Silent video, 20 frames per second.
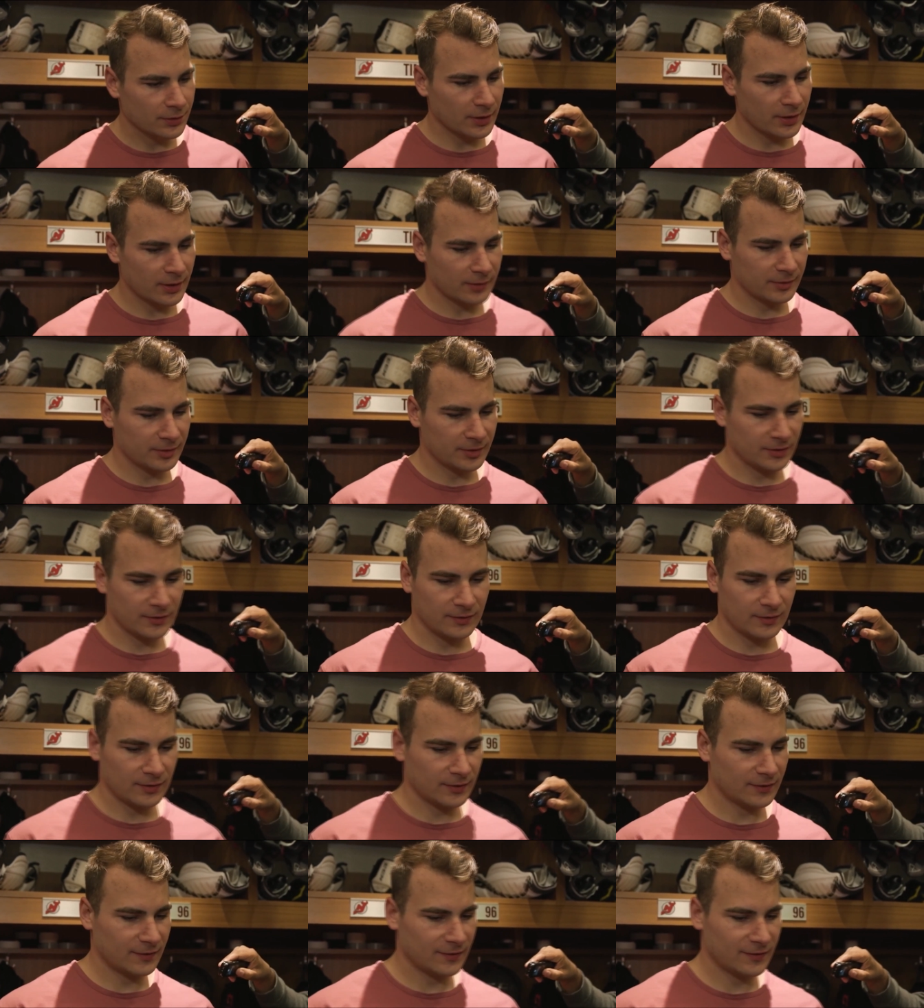Yeah, I mean
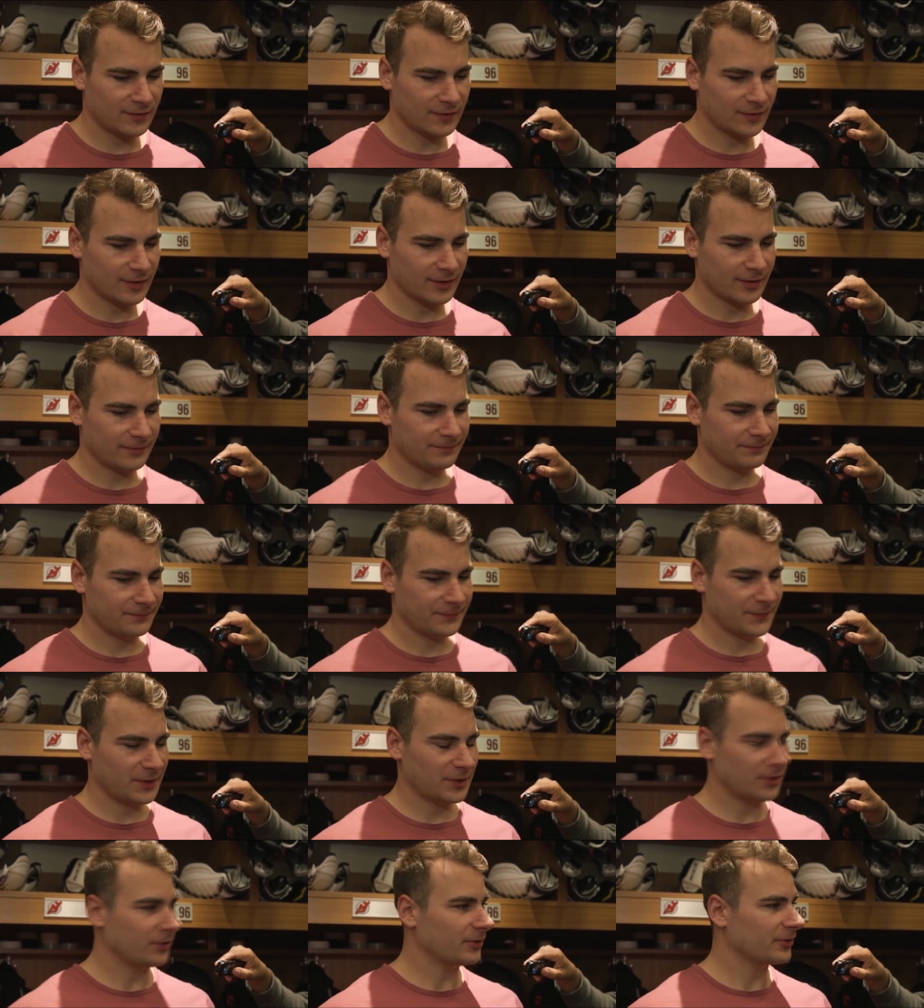it's uh,
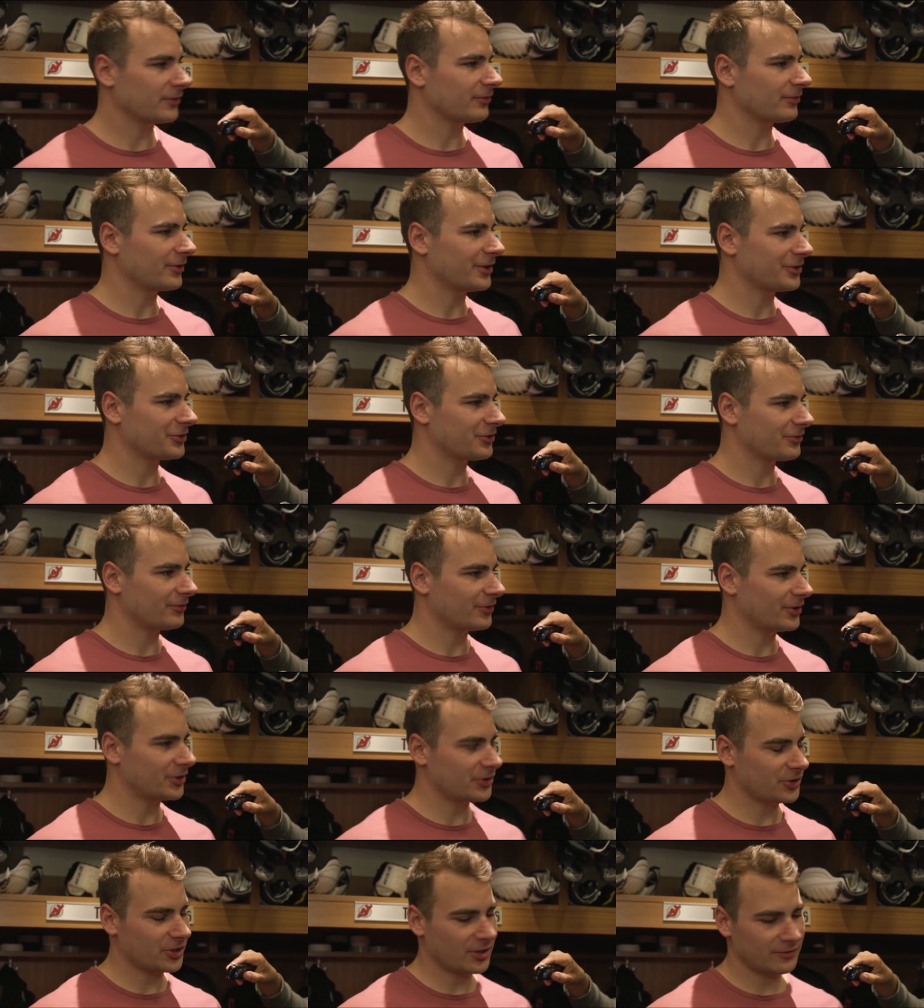you know it's fresh,
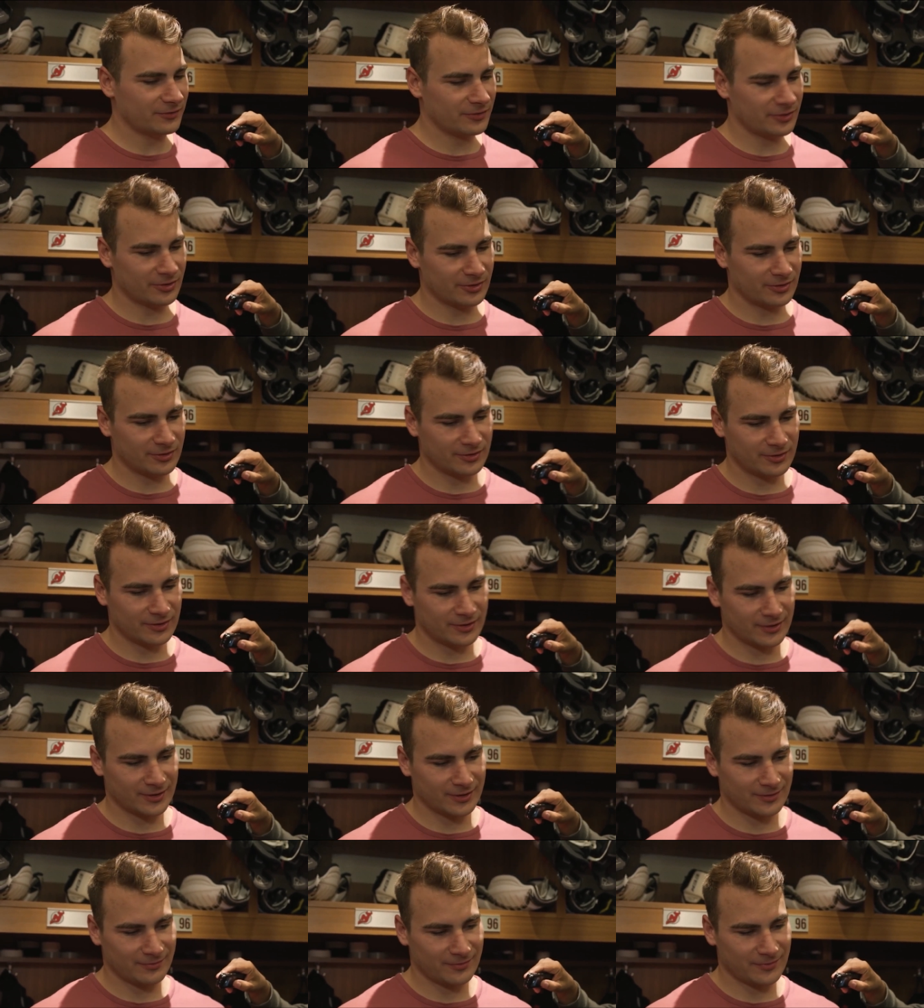fresh after
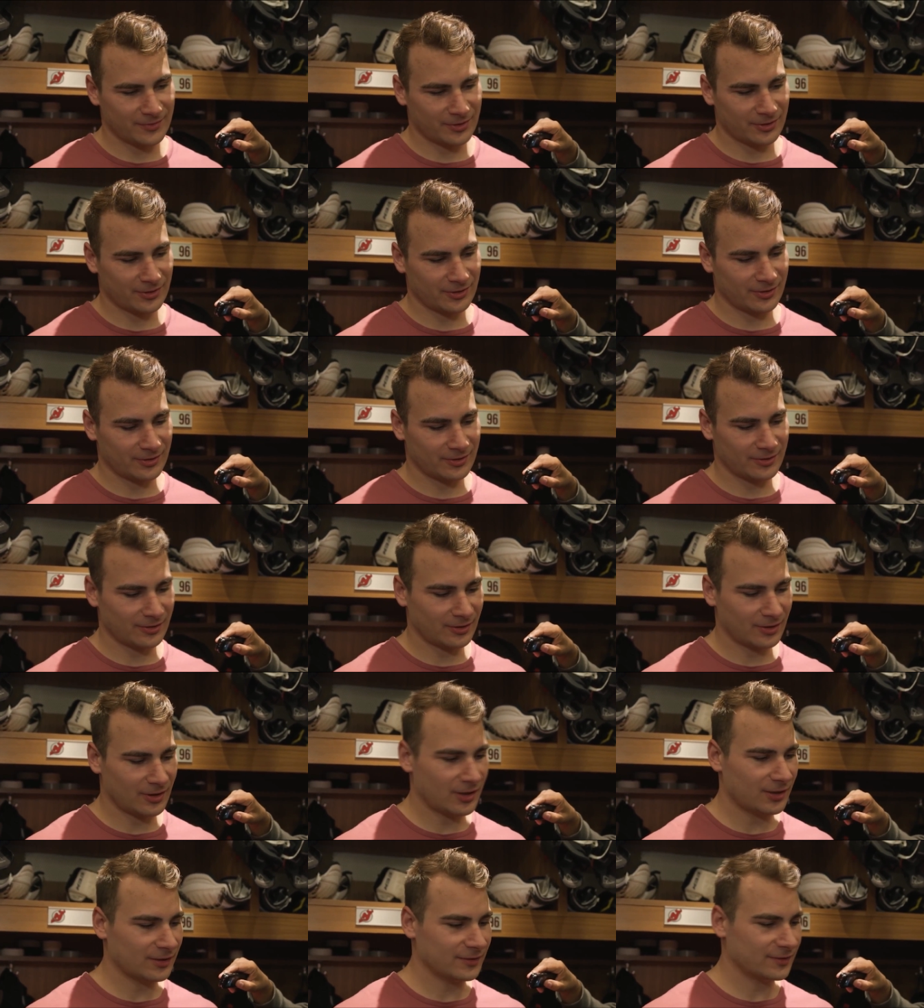um, our
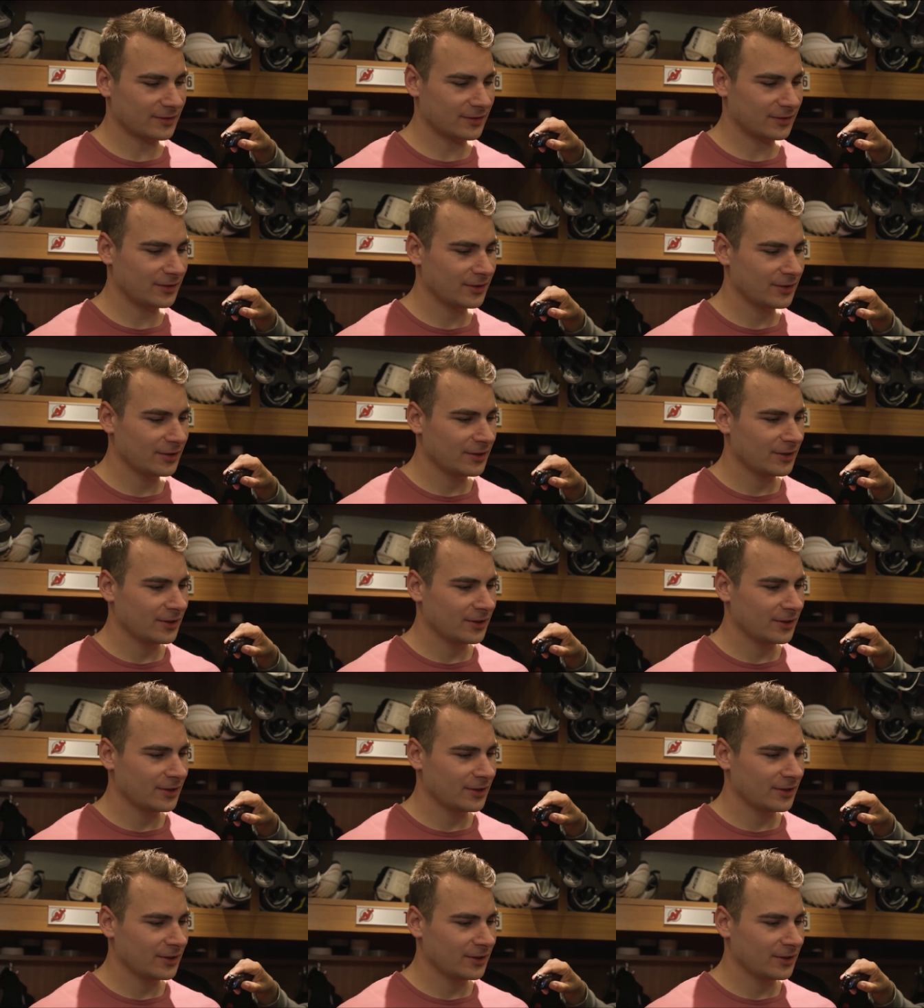loss, and